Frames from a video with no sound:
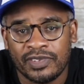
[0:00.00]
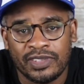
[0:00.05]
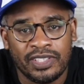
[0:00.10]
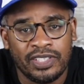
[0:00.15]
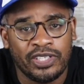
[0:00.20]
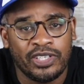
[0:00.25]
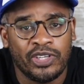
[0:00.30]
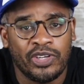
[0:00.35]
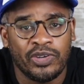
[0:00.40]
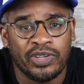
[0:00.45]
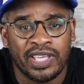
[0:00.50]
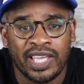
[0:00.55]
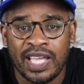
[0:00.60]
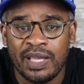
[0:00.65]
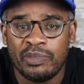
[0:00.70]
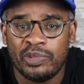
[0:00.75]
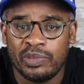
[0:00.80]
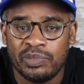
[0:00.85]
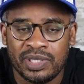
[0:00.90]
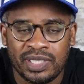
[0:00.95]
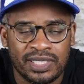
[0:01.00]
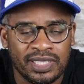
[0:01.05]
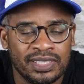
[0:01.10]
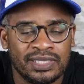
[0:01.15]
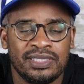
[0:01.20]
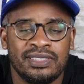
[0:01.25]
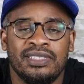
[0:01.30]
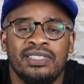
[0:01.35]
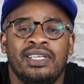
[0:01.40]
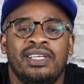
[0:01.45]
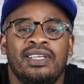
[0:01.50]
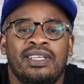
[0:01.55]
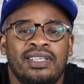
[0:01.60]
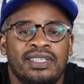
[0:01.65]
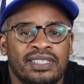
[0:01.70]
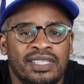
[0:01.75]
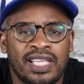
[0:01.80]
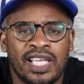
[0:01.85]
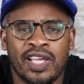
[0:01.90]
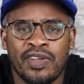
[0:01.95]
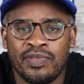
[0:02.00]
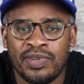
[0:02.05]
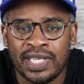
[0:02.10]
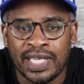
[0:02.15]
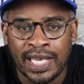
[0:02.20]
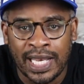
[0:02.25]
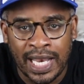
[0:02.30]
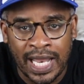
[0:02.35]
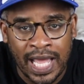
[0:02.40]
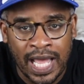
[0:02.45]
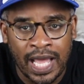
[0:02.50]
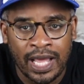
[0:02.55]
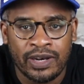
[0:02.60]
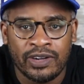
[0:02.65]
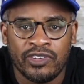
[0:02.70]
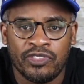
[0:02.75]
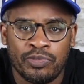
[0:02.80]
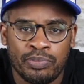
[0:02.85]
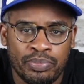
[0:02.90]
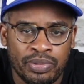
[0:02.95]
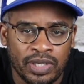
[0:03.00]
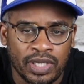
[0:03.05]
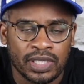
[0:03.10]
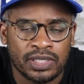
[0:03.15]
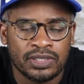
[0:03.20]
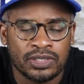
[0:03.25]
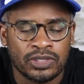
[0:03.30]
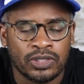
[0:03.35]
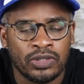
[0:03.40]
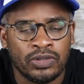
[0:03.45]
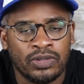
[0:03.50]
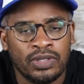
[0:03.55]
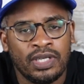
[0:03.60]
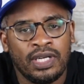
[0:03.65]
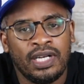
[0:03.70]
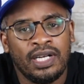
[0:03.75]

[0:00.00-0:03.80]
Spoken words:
you know, gamble because they have a lot of picks. So